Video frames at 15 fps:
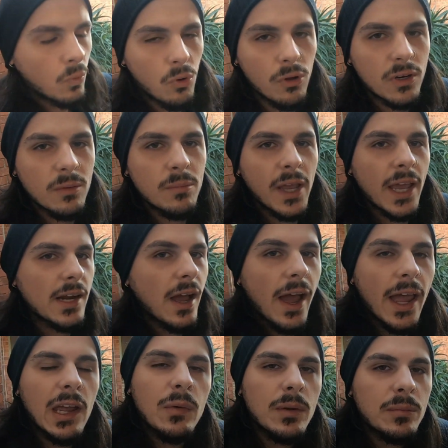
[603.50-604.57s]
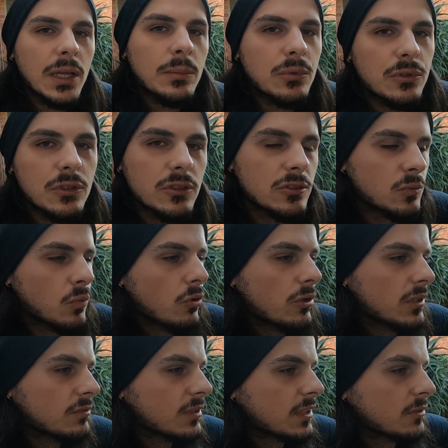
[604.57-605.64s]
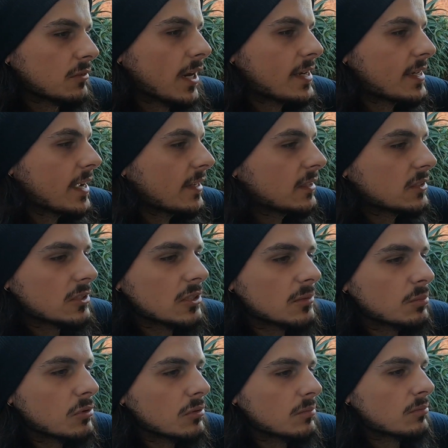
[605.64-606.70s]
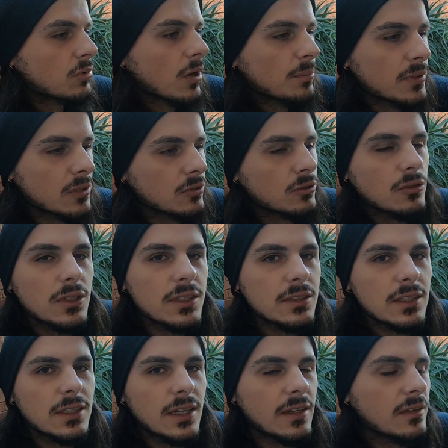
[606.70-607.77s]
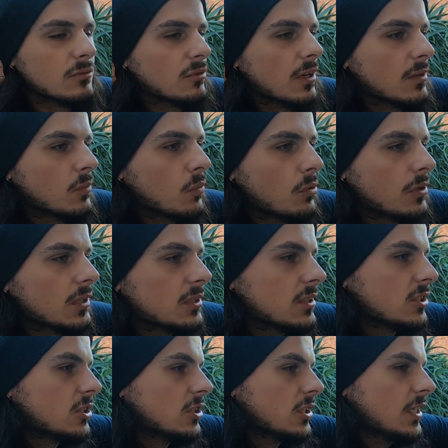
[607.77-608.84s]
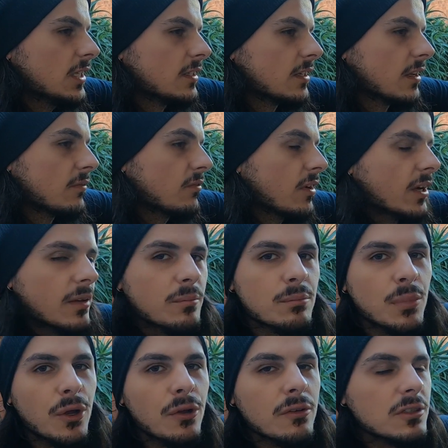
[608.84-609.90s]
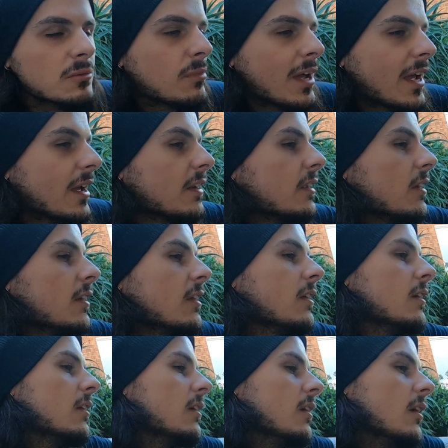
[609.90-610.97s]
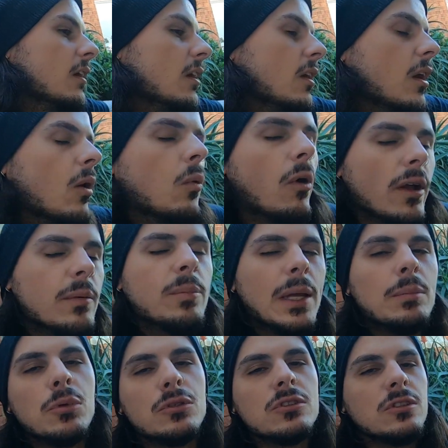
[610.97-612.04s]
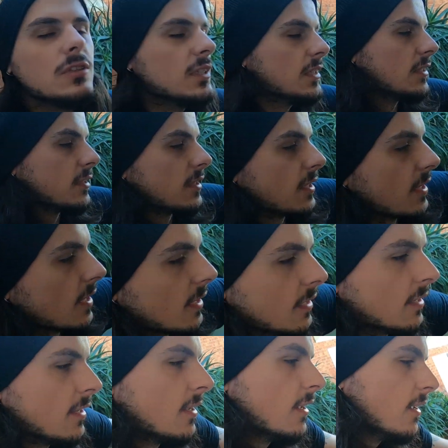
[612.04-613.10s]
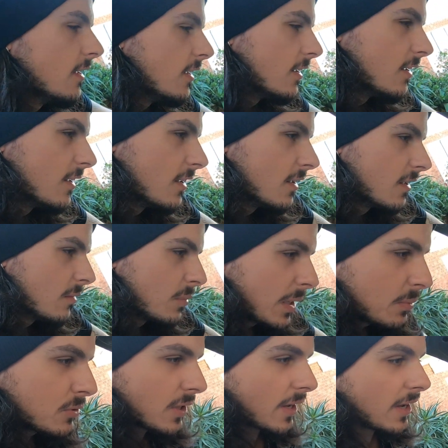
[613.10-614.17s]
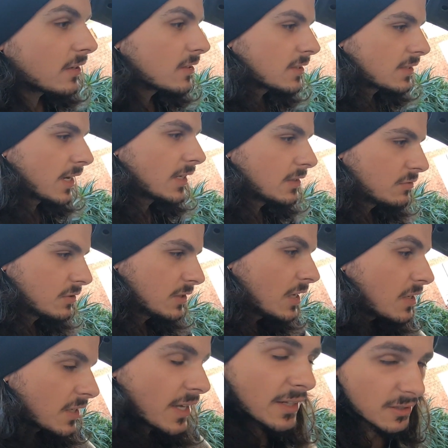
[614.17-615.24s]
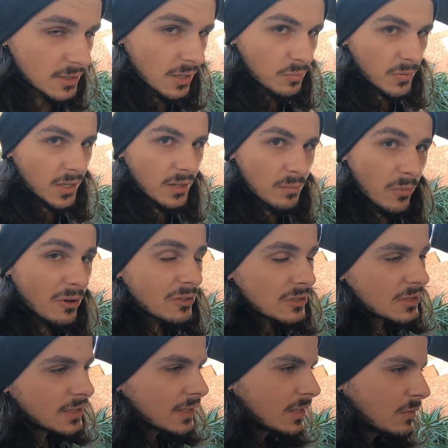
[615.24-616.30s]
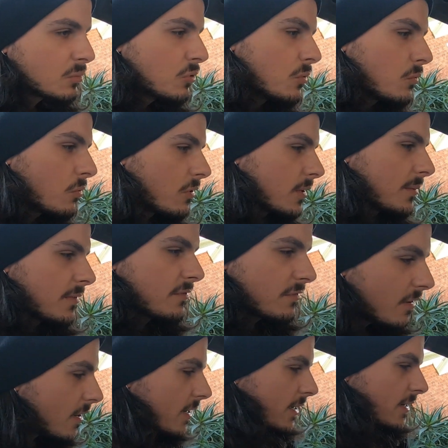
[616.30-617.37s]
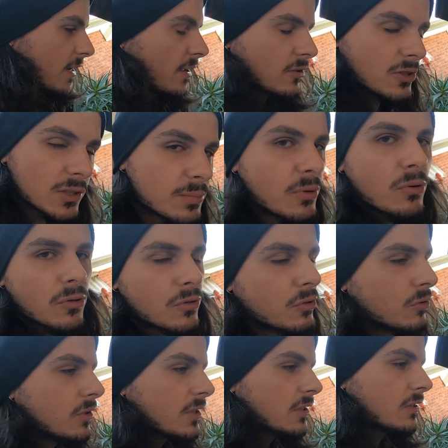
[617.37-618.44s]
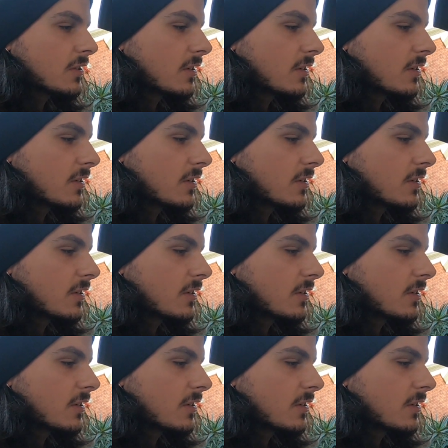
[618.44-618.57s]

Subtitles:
water, man. I hate when people use water for their radiators. Just put proper coolant in it. Water's shit. It fucking burns bad. Why do people do this? People, I understand if you need to get somewhere, emergency, you put water, but fucking hell, just put coolant in your